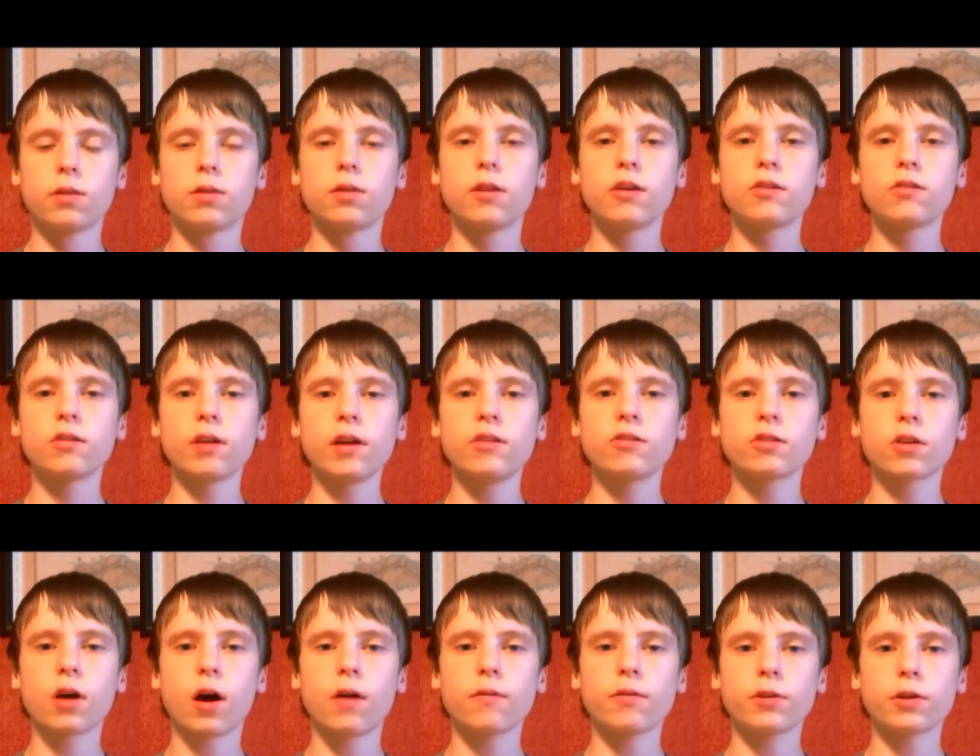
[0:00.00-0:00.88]
This led to
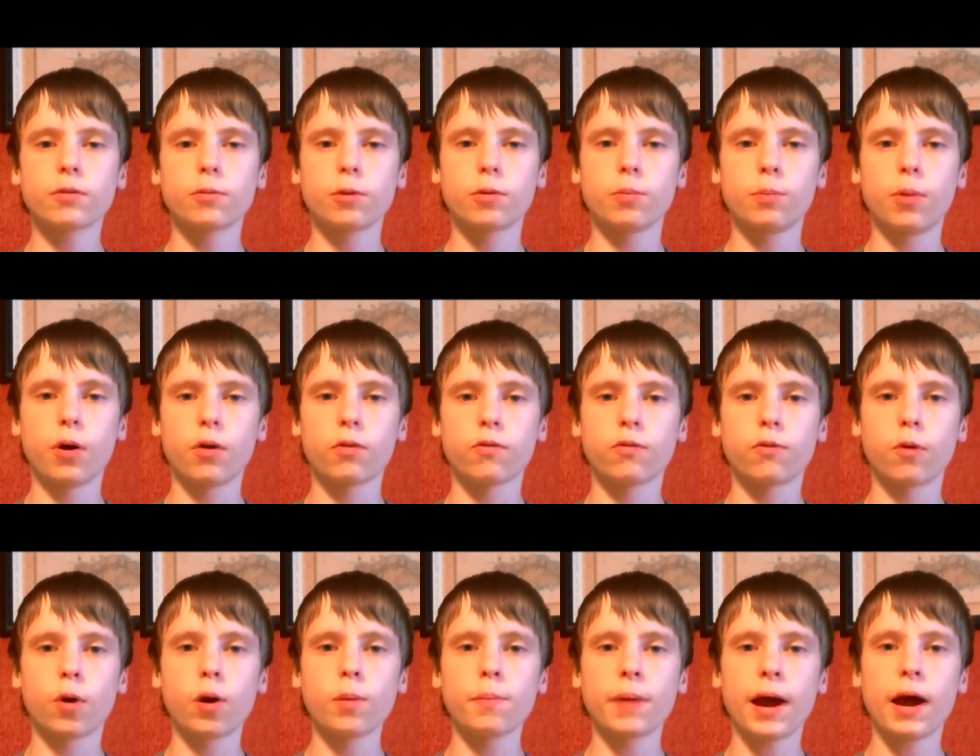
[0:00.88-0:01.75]
conflict with both
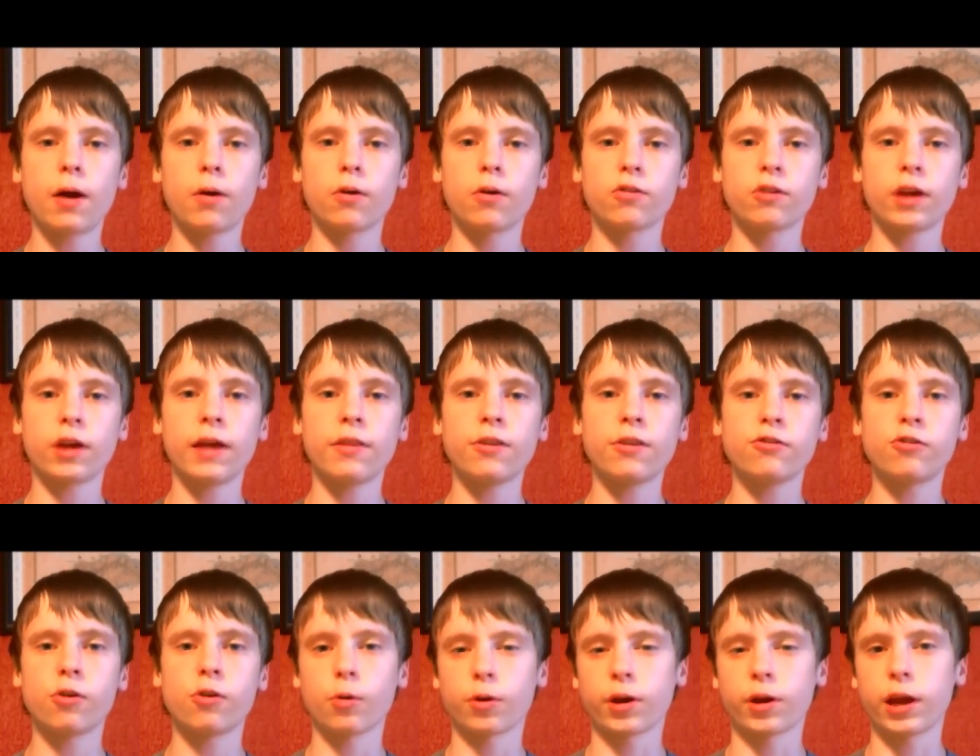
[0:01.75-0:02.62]
foreign powers and the
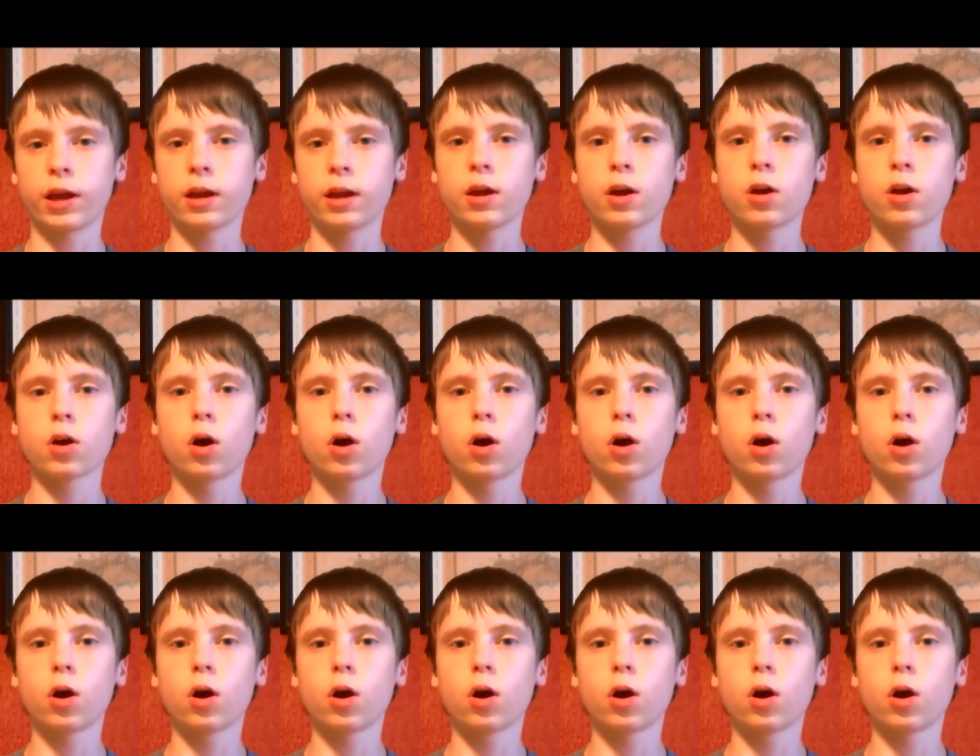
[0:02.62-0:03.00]
shogunate,